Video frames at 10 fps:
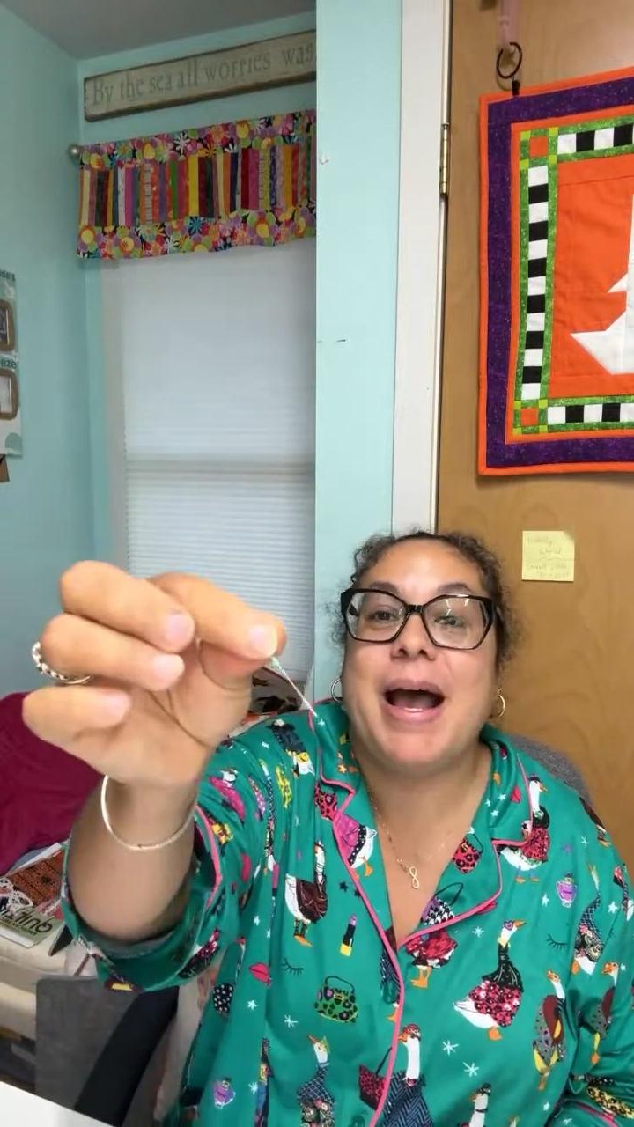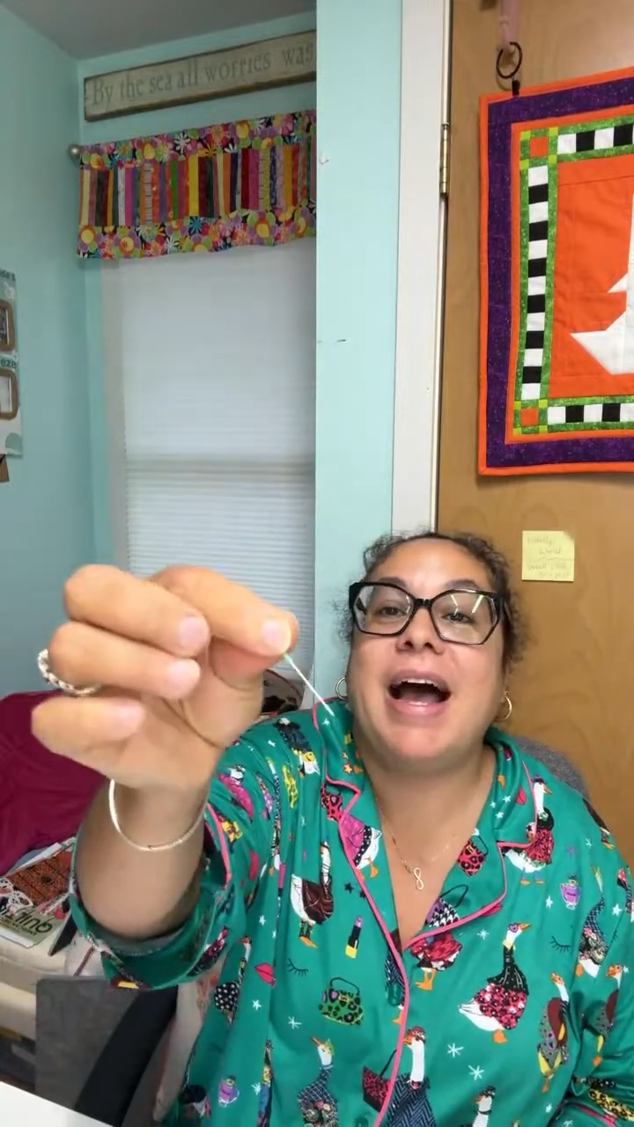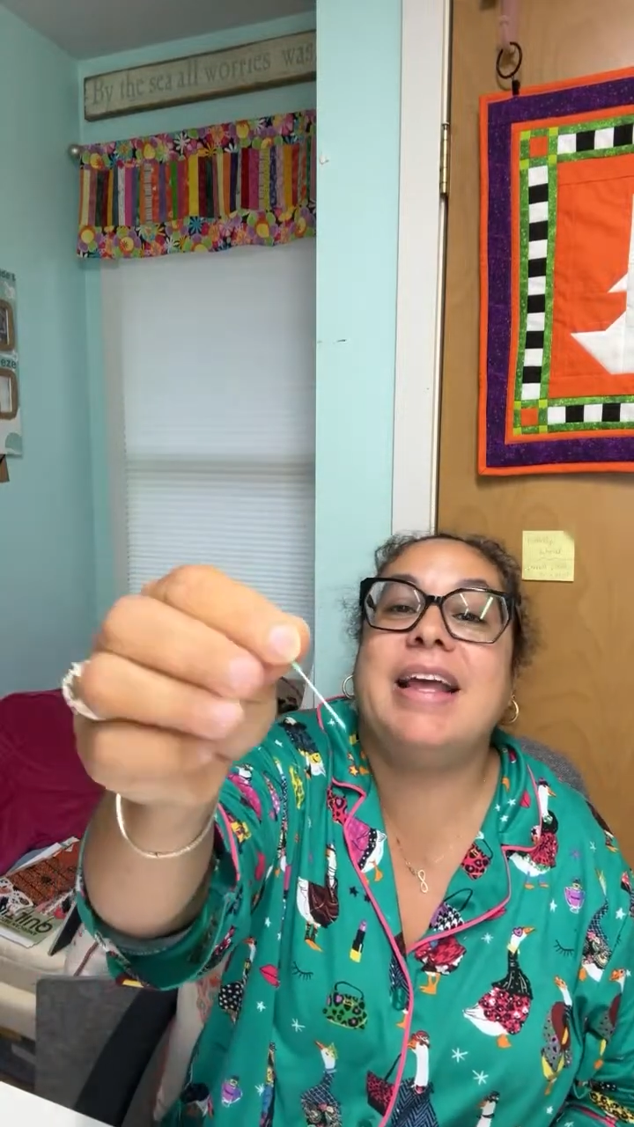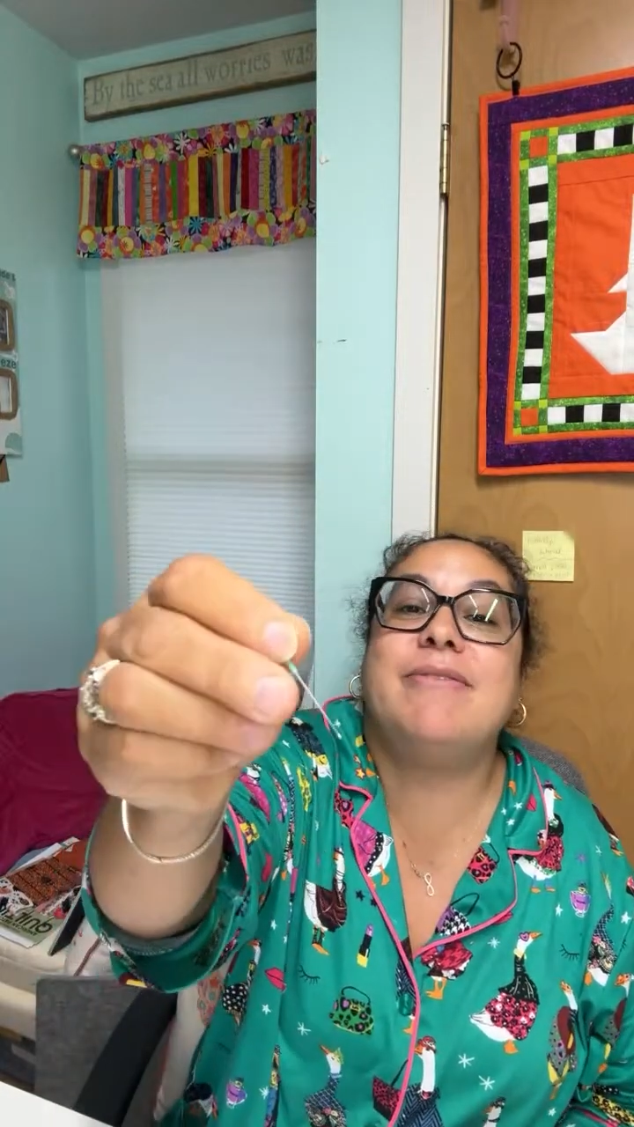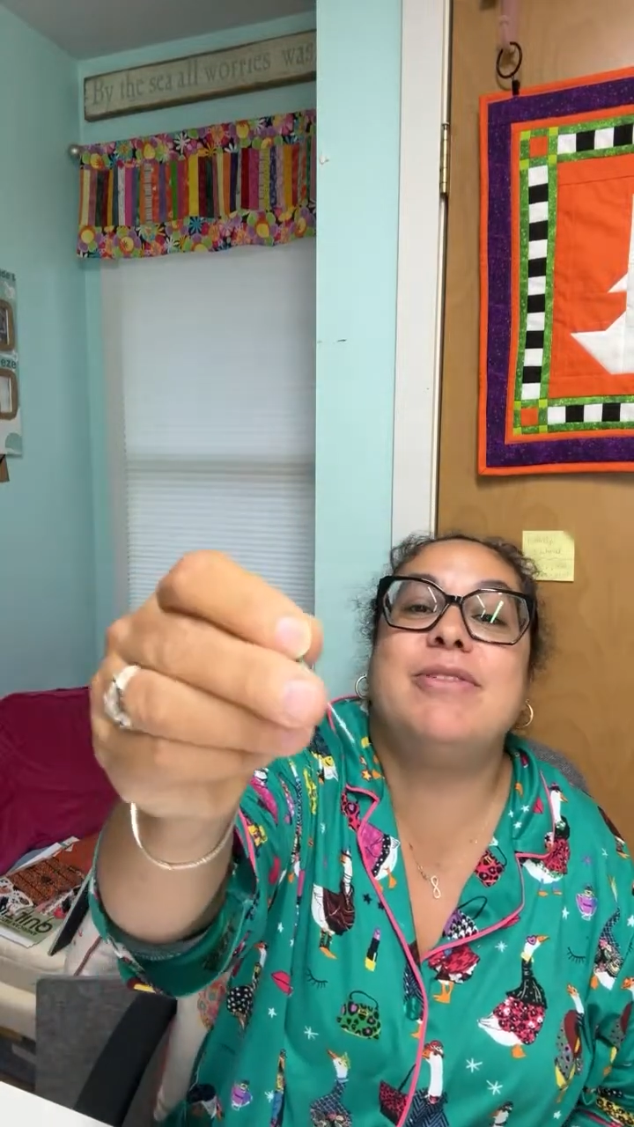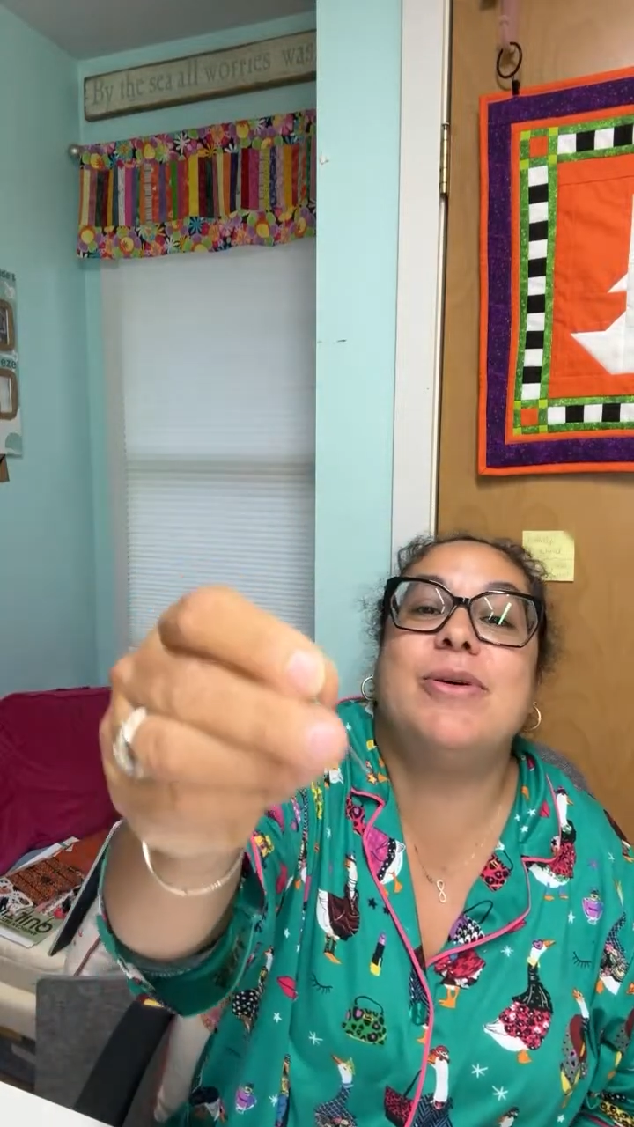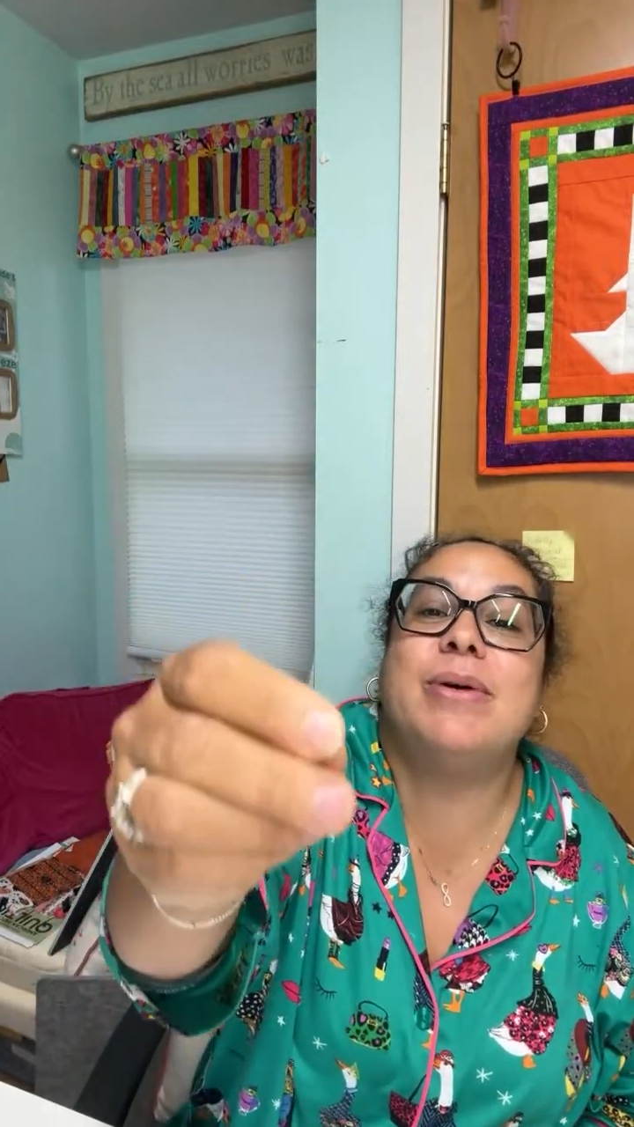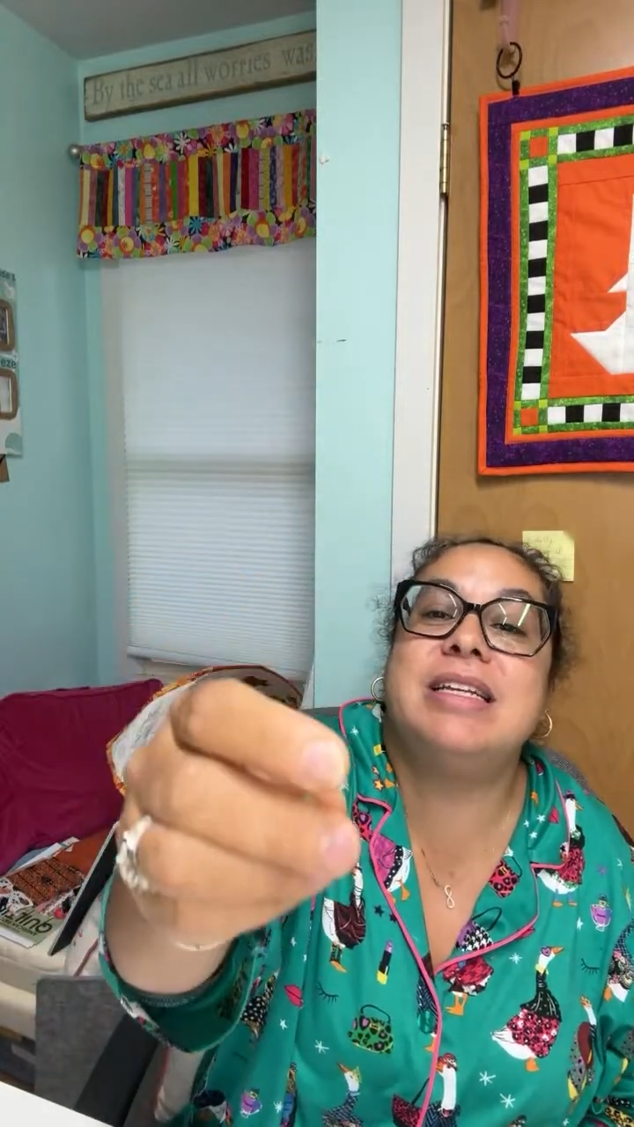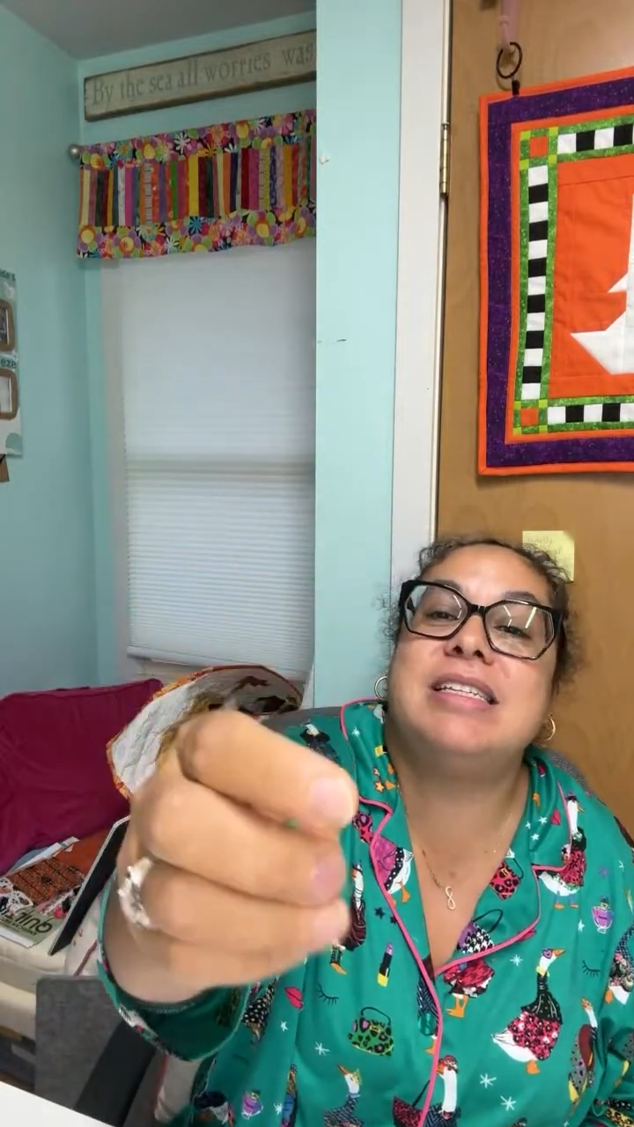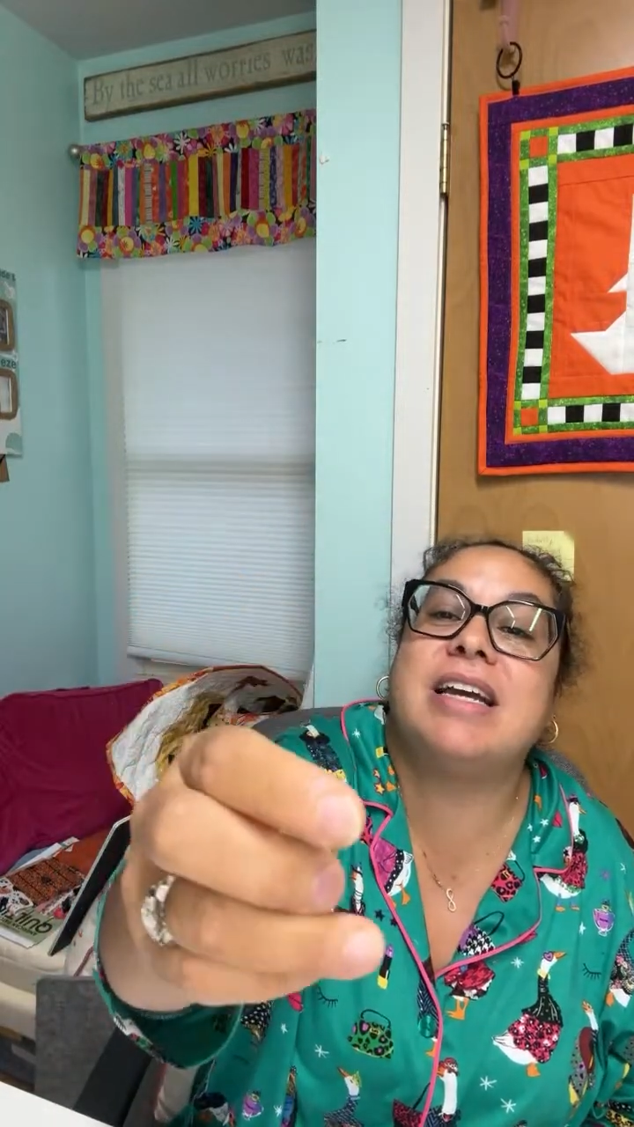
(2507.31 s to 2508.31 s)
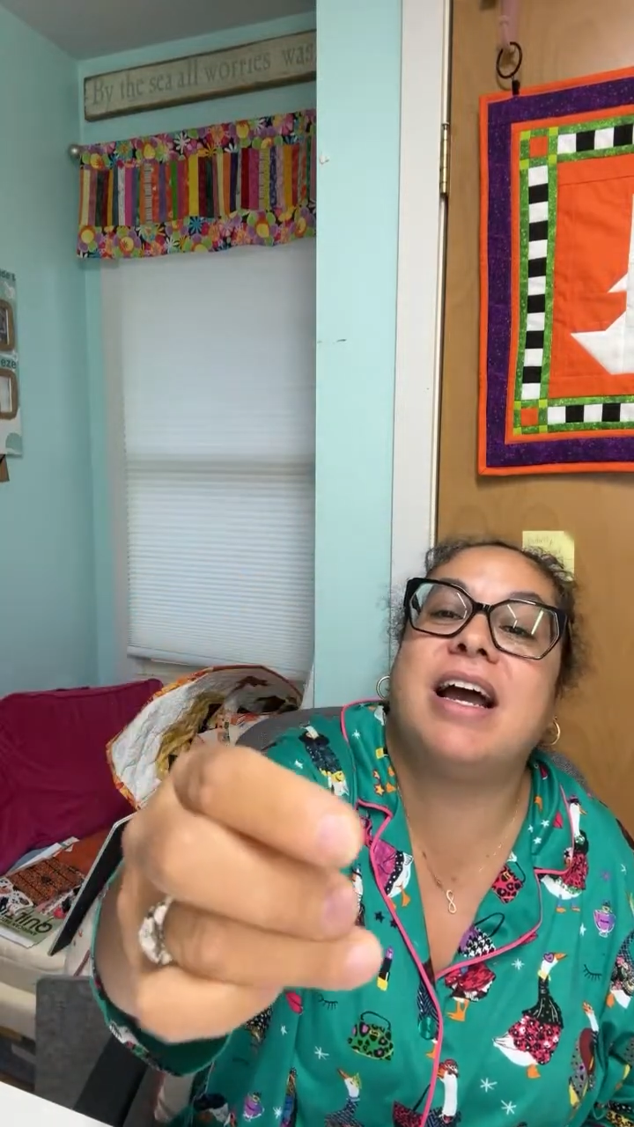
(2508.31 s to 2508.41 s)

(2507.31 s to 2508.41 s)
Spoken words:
I have no idea.